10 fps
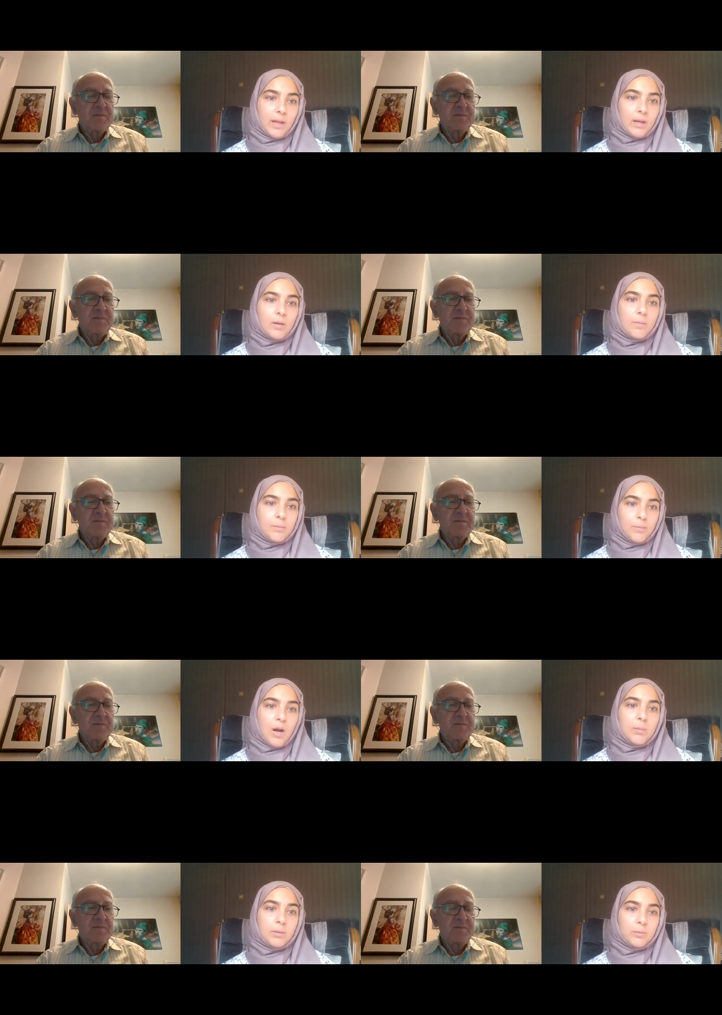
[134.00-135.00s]
Speaker 1: like
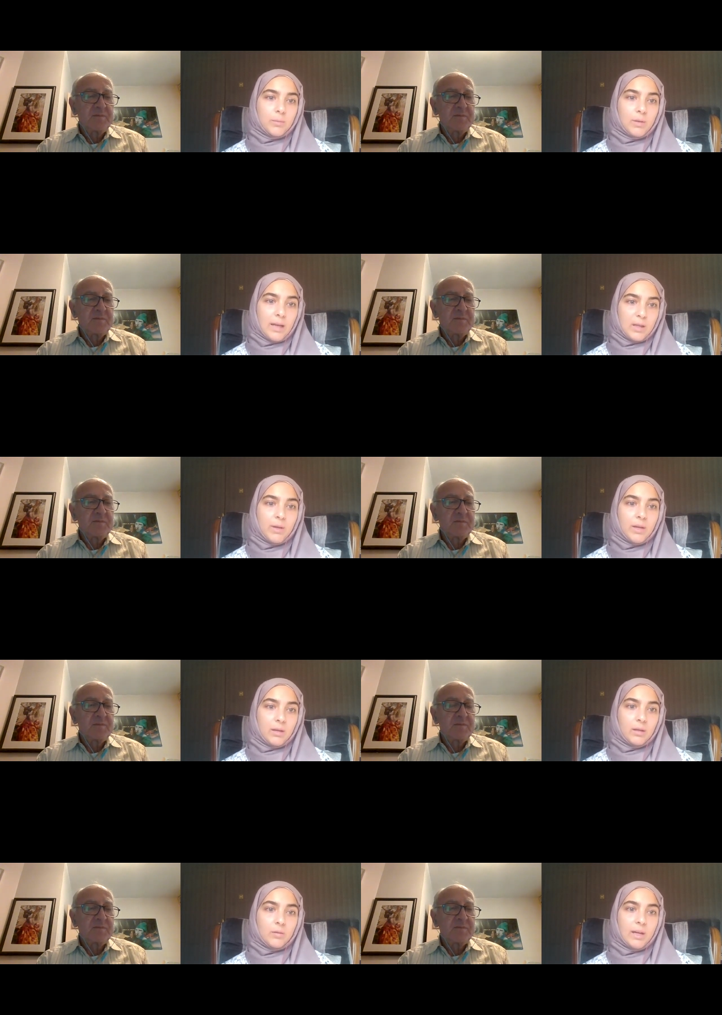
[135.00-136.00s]
problem at the
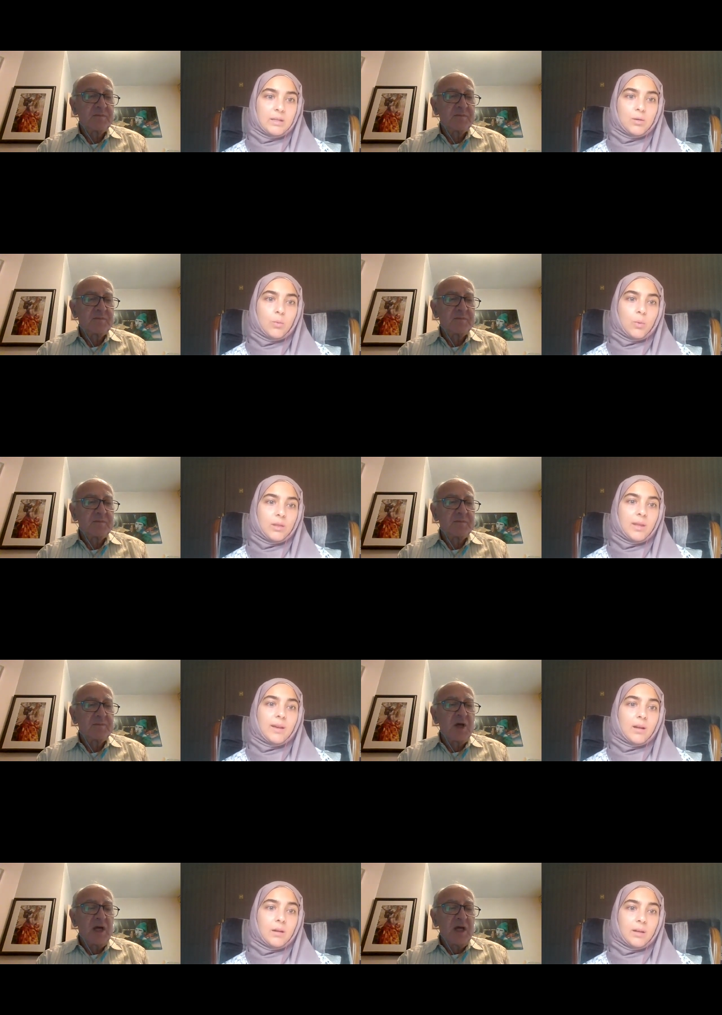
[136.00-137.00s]
beginning, right? So what
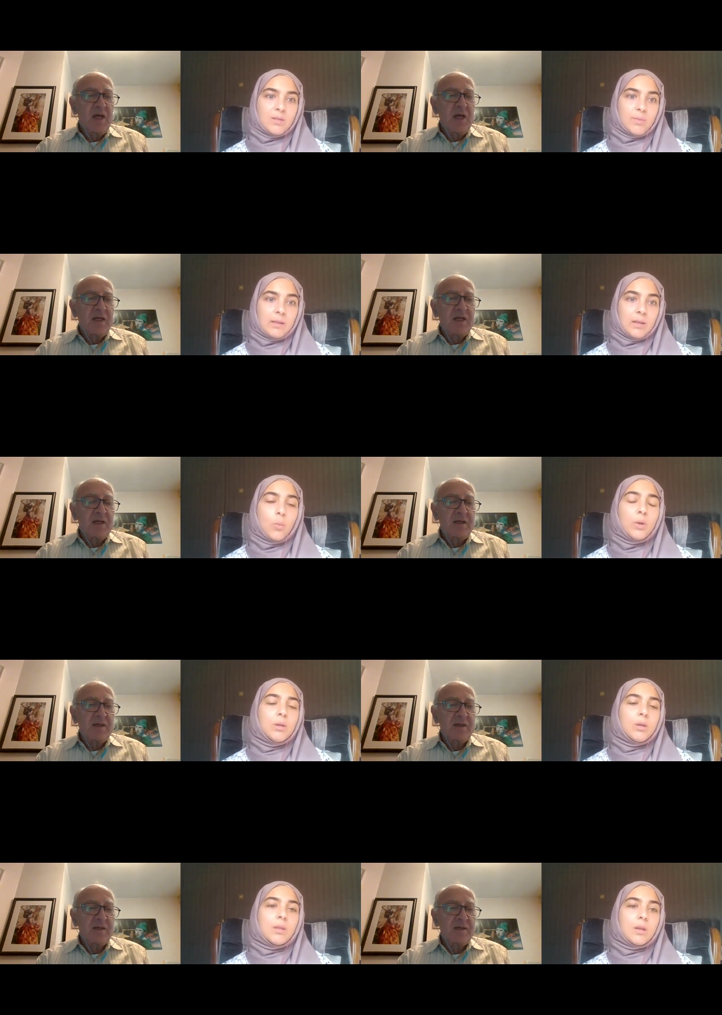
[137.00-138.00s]
they are expecting. What
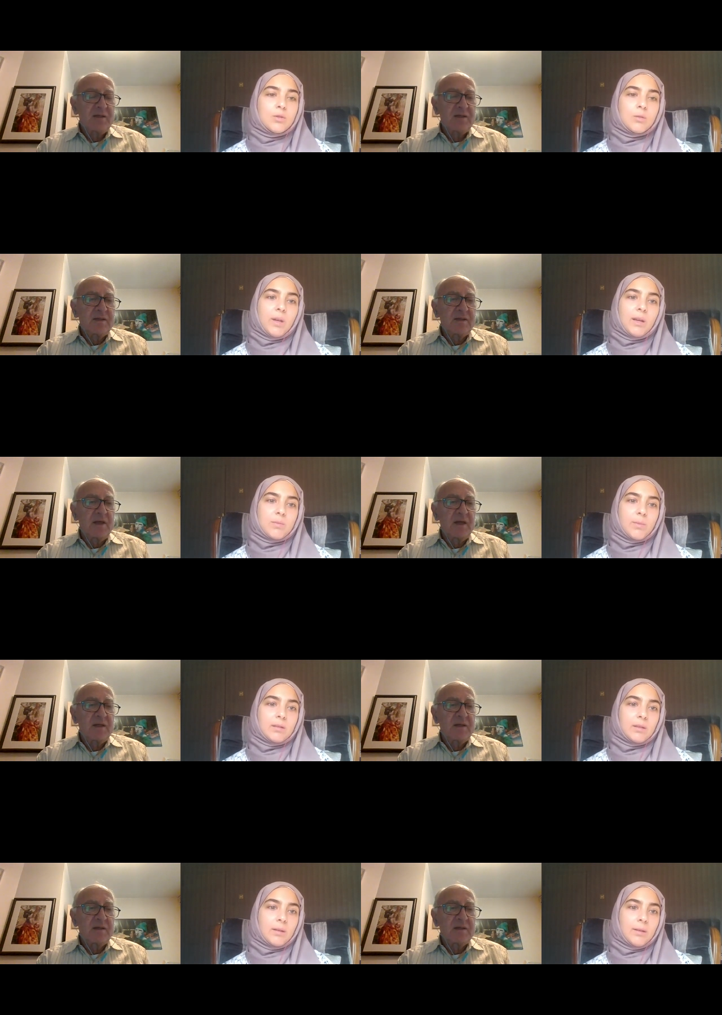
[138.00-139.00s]
do you think they should be
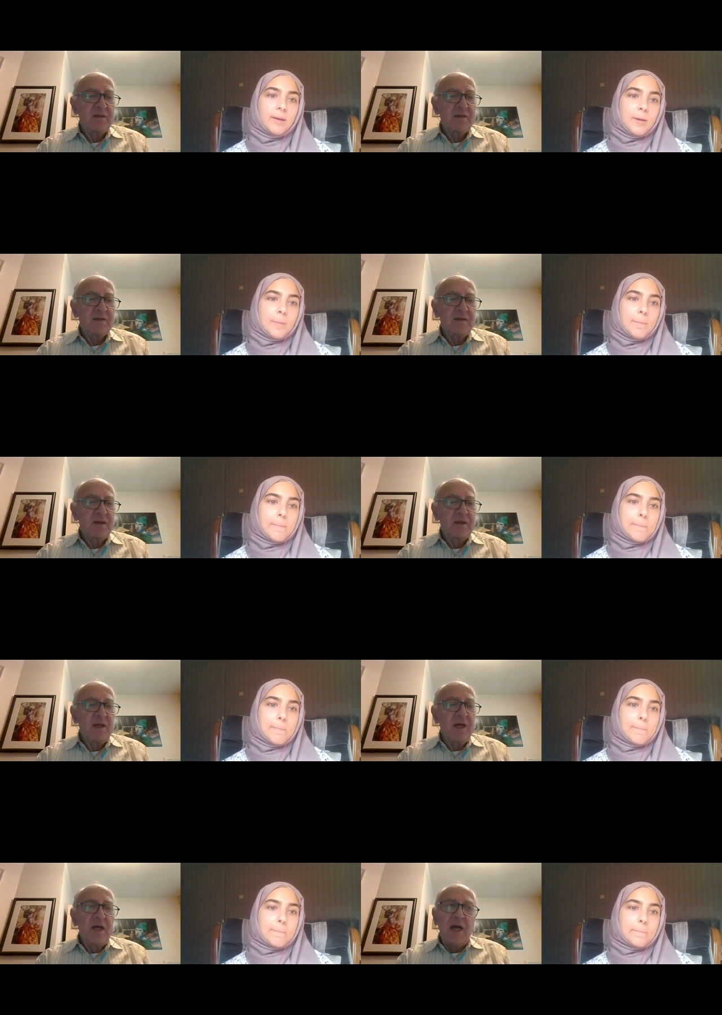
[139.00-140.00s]
expecting?
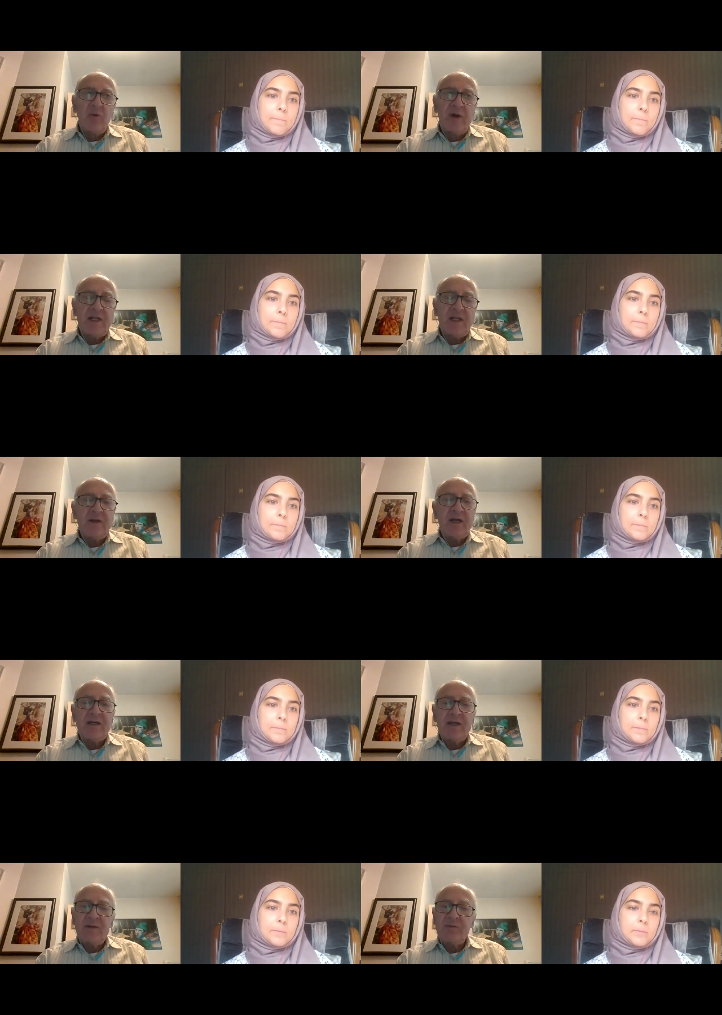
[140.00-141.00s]
Speaker 2: Well, I,
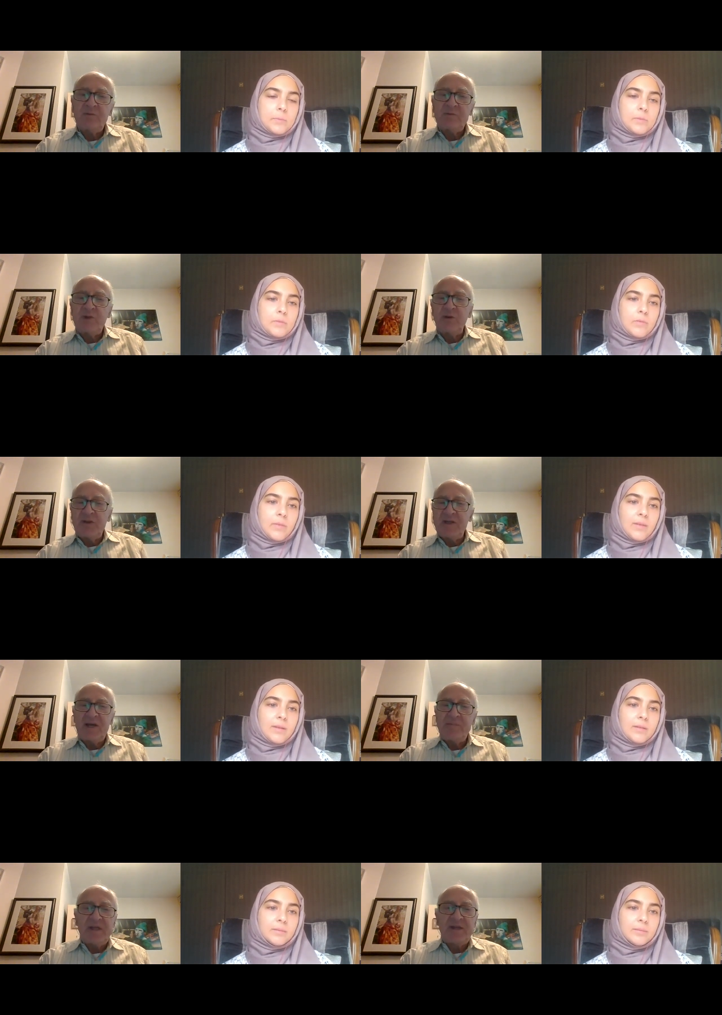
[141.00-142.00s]
I, I don't think
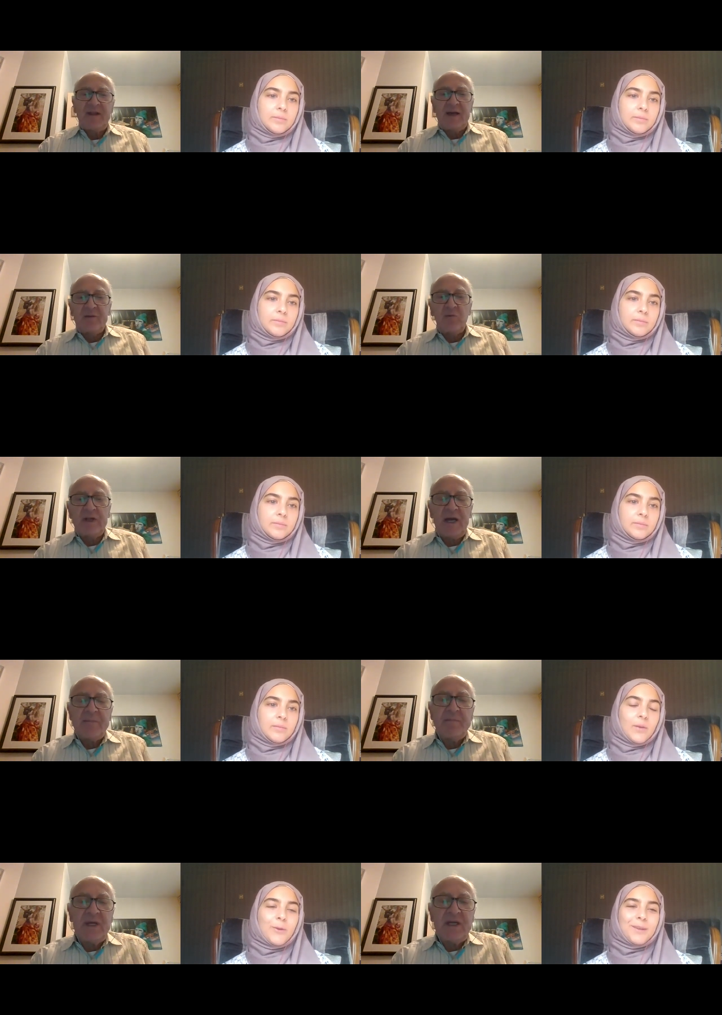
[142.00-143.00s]
I meant that. What I
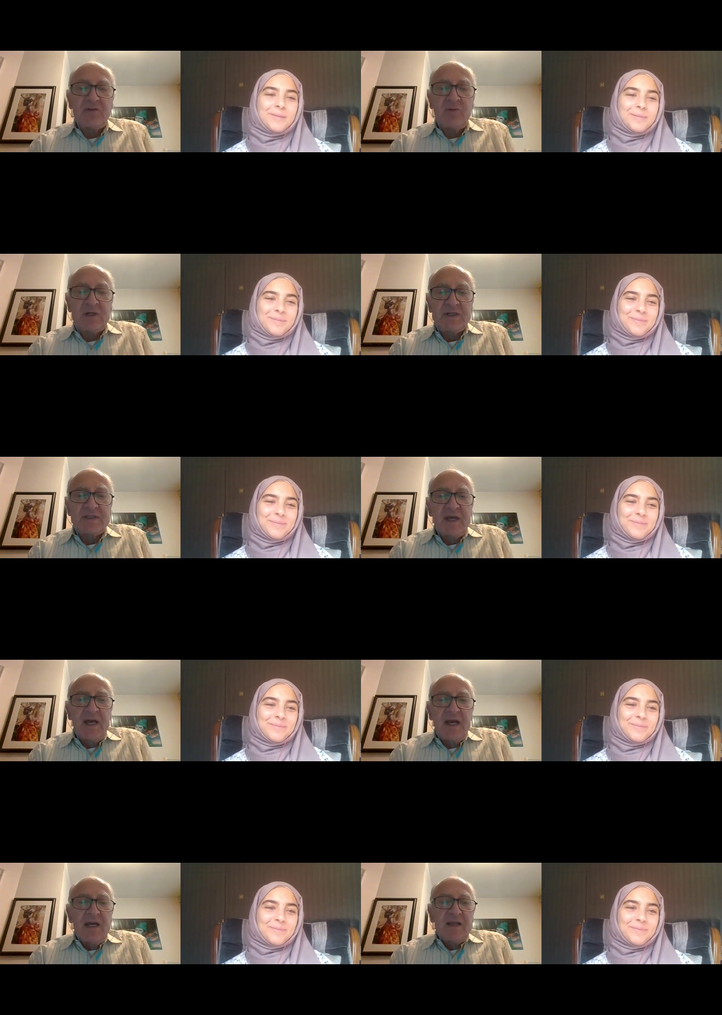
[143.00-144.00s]
meant was
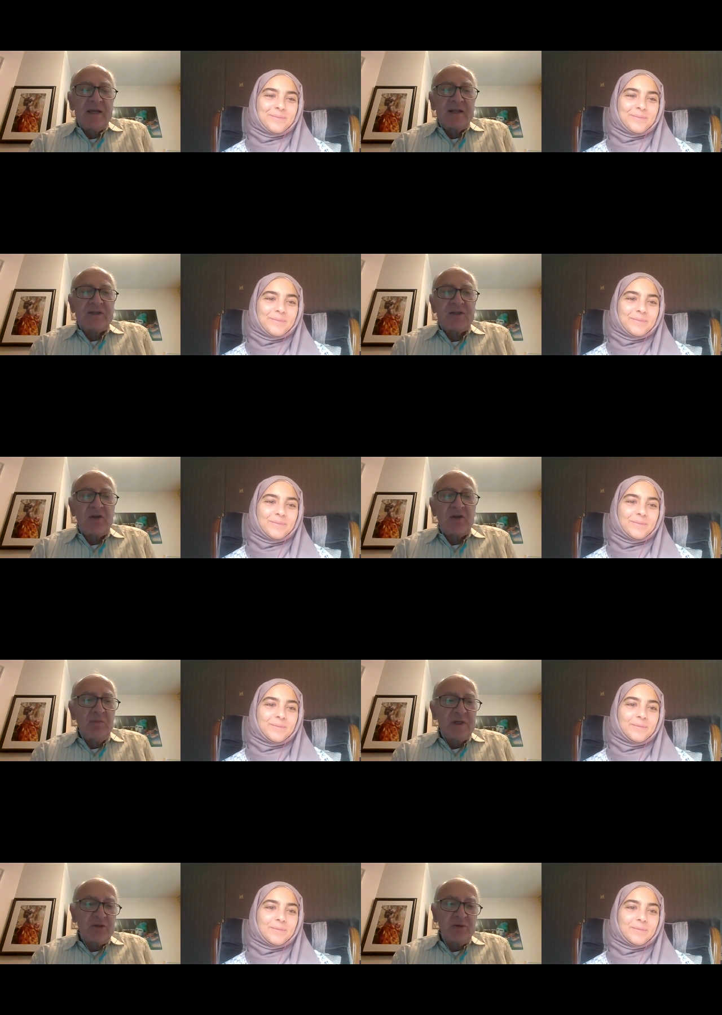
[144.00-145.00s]
that so
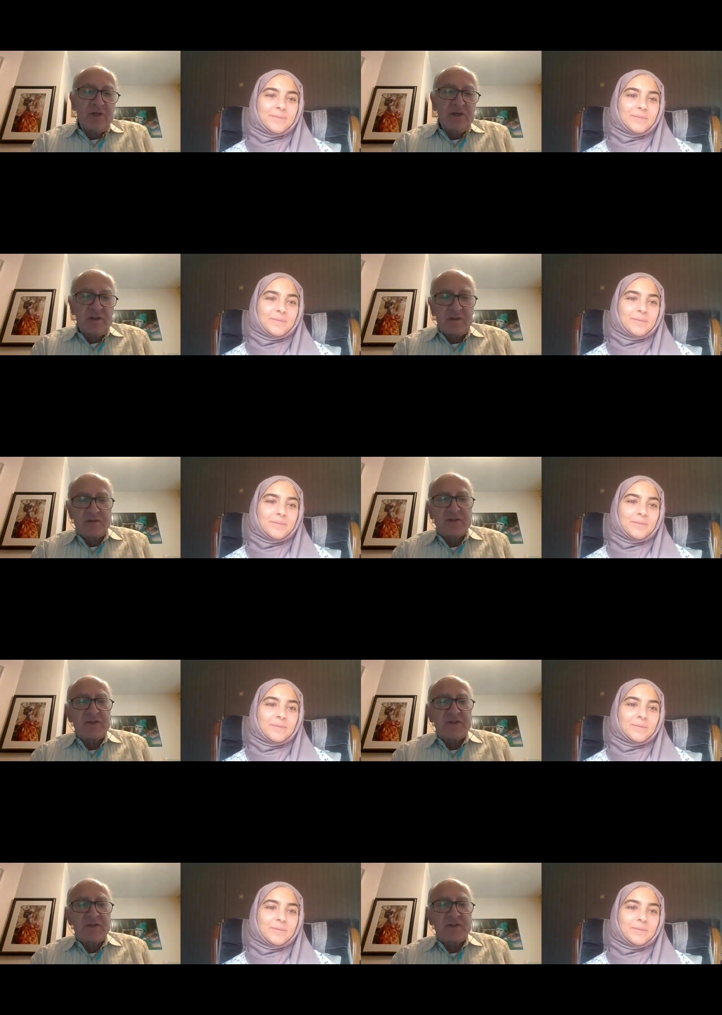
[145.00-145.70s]
much occurs